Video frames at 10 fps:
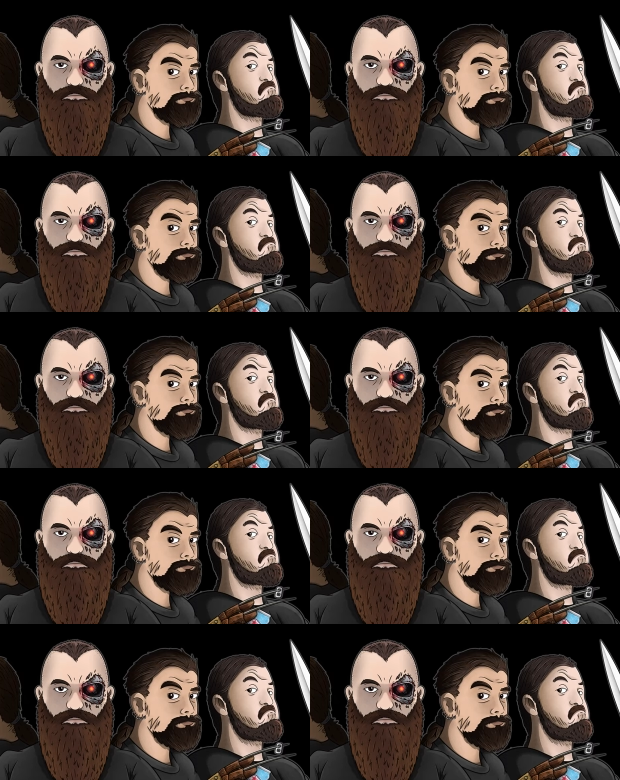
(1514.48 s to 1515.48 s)
Speaker 1: 10
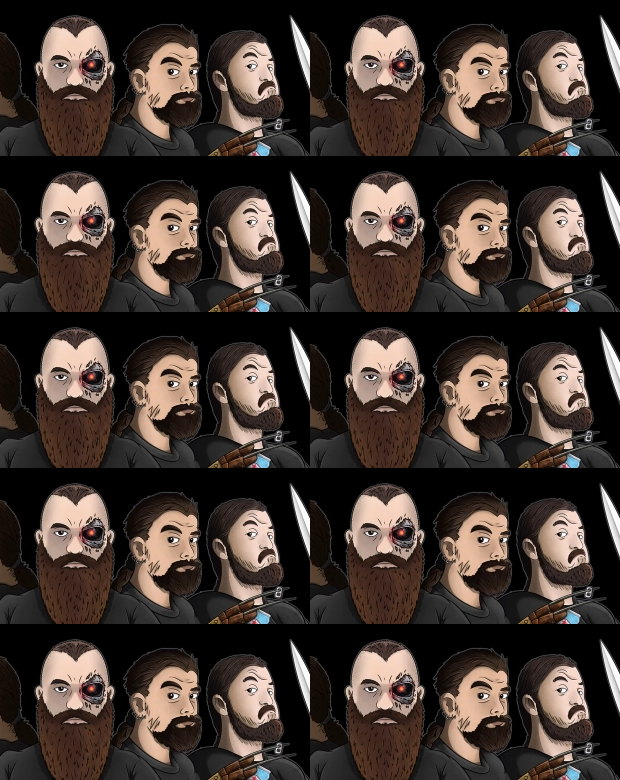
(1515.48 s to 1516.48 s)
15 years ago. What was that?
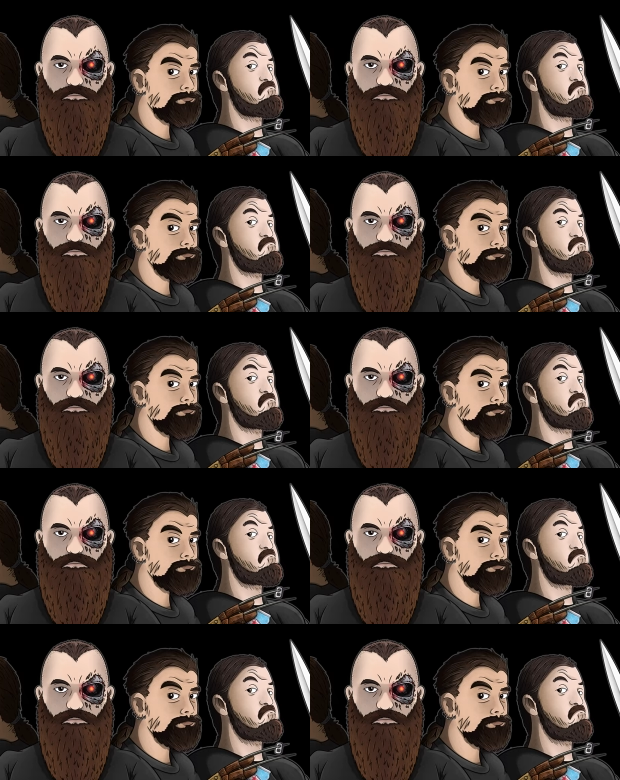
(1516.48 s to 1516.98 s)
Is